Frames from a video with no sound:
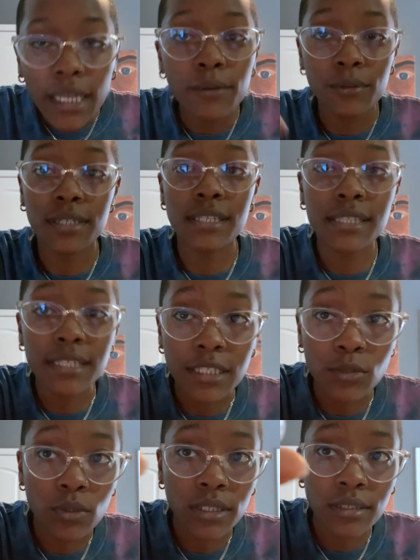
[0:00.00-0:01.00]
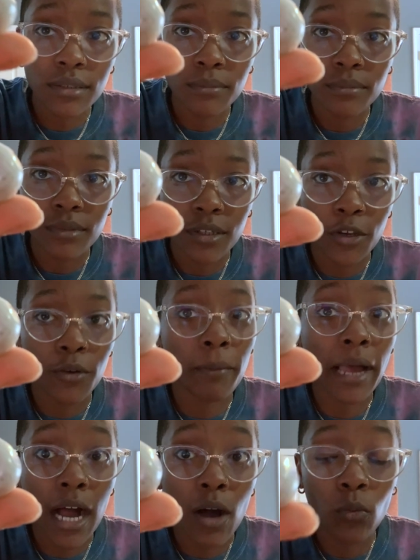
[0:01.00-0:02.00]
which is this one, your
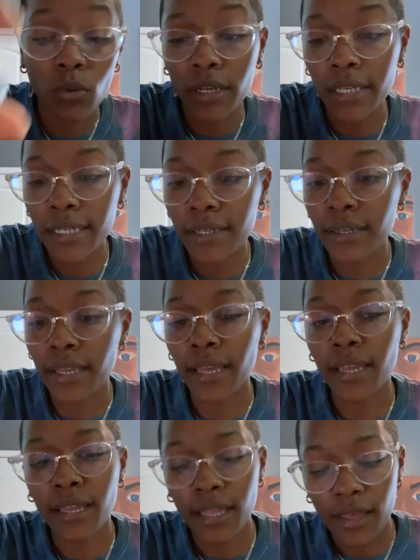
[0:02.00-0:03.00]
pile one, okay?